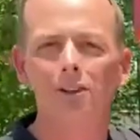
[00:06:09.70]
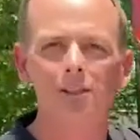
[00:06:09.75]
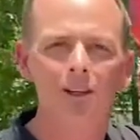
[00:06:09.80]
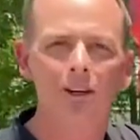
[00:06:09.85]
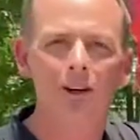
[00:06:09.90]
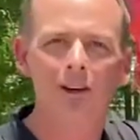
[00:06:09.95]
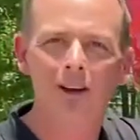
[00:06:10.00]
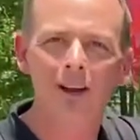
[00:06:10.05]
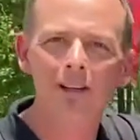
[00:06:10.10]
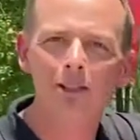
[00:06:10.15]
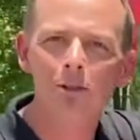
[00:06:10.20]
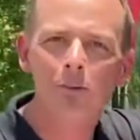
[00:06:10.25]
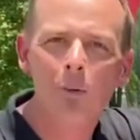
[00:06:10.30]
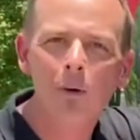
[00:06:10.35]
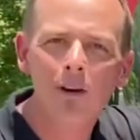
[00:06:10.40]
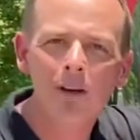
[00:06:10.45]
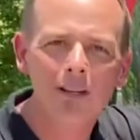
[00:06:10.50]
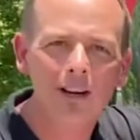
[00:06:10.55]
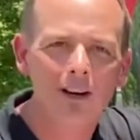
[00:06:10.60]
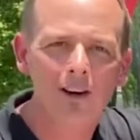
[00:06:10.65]
here, not just
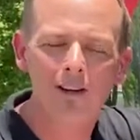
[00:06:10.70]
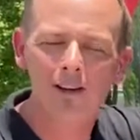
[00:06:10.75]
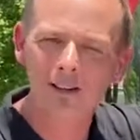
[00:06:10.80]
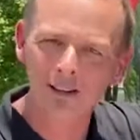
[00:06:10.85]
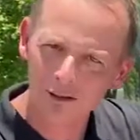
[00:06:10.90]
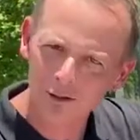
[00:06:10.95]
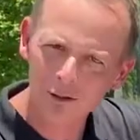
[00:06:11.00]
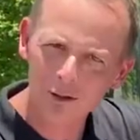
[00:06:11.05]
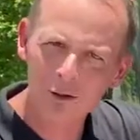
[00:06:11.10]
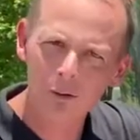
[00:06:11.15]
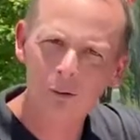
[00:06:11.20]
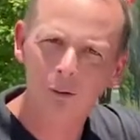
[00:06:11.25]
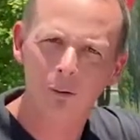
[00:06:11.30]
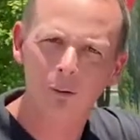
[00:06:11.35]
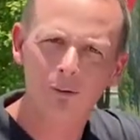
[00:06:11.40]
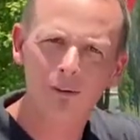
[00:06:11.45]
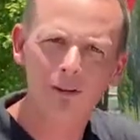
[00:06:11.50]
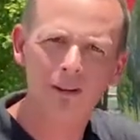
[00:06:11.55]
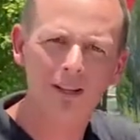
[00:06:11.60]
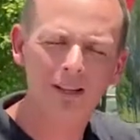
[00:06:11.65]
1 tire. You got 2. You
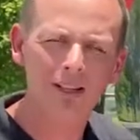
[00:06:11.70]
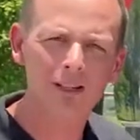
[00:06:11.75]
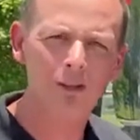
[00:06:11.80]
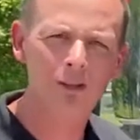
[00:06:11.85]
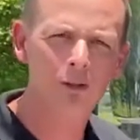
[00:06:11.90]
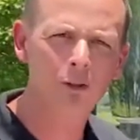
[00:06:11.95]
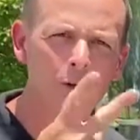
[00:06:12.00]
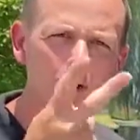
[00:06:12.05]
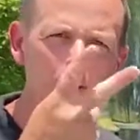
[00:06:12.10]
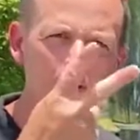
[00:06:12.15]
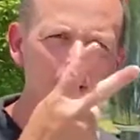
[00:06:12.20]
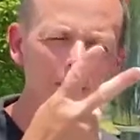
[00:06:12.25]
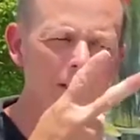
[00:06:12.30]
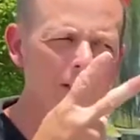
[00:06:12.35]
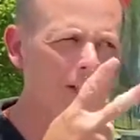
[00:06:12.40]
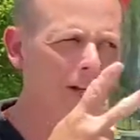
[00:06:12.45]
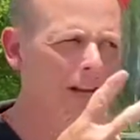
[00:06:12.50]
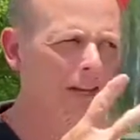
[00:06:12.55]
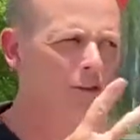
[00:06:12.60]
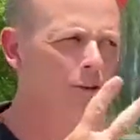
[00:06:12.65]
know, like 2, and then
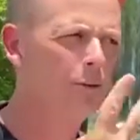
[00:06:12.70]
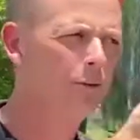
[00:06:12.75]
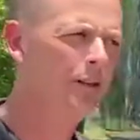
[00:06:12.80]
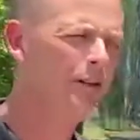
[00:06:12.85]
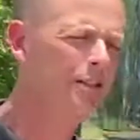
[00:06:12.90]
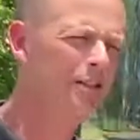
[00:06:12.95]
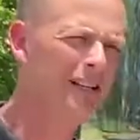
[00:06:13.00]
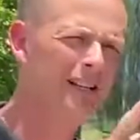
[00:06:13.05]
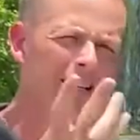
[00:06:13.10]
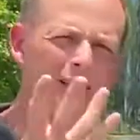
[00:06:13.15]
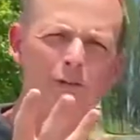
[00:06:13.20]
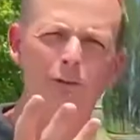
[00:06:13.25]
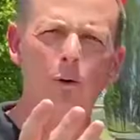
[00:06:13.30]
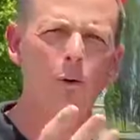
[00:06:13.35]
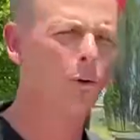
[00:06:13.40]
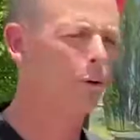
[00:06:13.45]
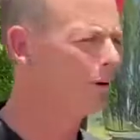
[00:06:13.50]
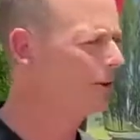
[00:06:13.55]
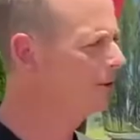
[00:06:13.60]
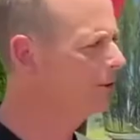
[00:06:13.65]
you add 2 on the other side, and that's
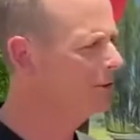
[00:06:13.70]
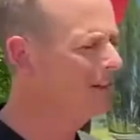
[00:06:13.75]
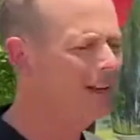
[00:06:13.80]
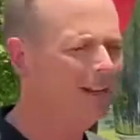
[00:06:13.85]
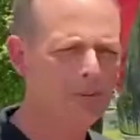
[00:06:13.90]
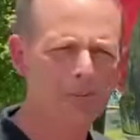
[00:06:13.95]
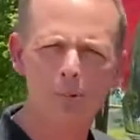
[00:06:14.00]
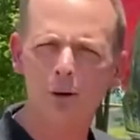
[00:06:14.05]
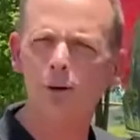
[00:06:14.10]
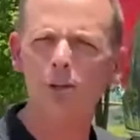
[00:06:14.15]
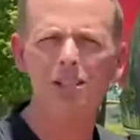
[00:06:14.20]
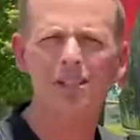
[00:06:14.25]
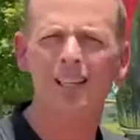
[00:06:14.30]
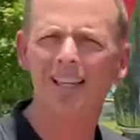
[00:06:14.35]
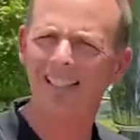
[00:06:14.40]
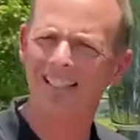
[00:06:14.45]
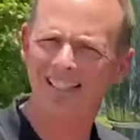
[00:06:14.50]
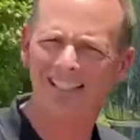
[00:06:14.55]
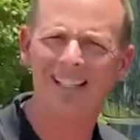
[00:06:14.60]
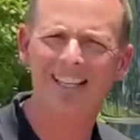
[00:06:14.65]
4. So you got to push
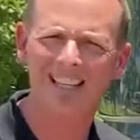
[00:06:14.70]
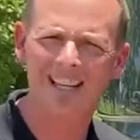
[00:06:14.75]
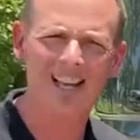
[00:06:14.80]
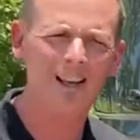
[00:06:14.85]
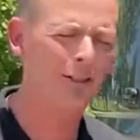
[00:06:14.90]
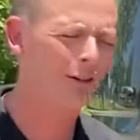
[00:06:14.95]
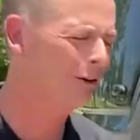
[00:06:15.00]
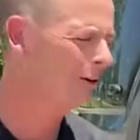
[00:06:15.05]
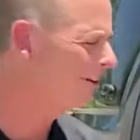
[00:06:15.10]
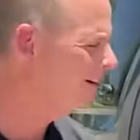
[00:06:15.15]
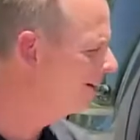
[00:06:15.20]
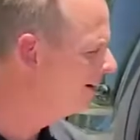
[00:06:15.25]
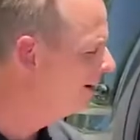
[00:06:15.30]
things together.